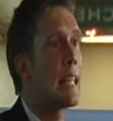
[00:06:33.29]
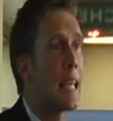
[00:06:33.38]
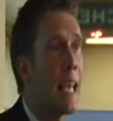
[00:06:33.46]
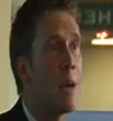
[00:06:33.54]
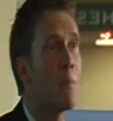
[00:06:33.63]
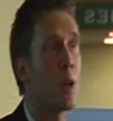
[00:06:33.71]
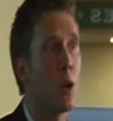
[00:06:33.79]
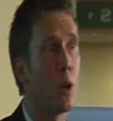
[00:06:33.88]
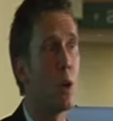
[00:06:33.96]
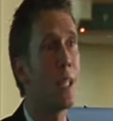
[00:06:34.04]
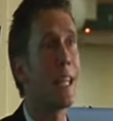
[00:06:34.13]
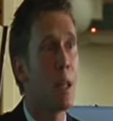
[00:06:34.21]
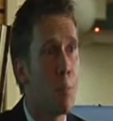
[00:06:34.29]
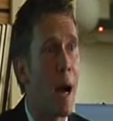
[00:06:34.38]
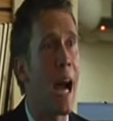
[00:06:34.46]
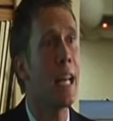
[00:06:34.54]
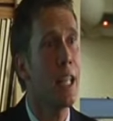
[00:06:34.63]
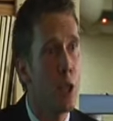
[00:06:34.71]
the chemical that the
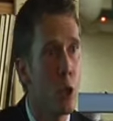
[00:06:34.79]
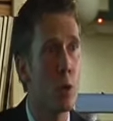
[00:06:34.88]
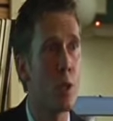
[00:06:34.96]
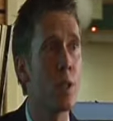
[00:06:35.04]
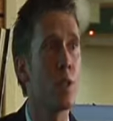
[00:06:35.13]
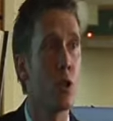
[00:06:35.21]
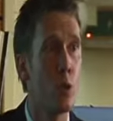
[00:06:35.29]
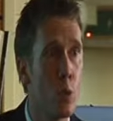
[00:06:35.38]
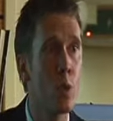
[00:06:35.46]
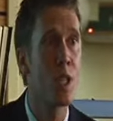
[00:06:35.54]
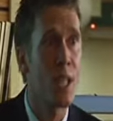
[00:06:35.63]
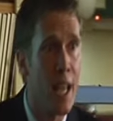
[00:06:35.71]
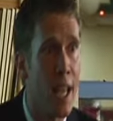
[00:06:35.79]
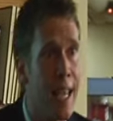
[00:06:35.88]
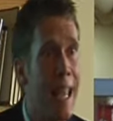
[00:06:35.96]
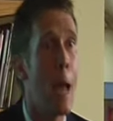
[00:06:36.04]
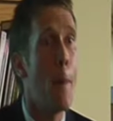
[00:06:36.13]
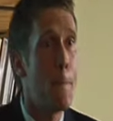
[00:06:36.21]
body uses to
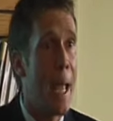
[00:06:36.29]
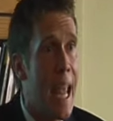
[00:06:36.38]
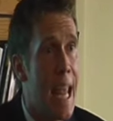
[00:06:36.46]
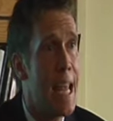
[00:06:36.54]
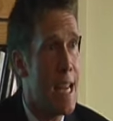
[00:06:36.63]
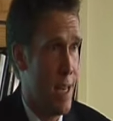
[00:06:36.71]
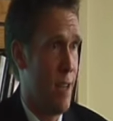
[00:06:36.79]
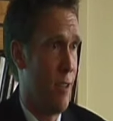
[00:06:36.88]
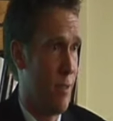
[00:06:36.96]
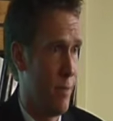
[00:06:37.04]
say pain.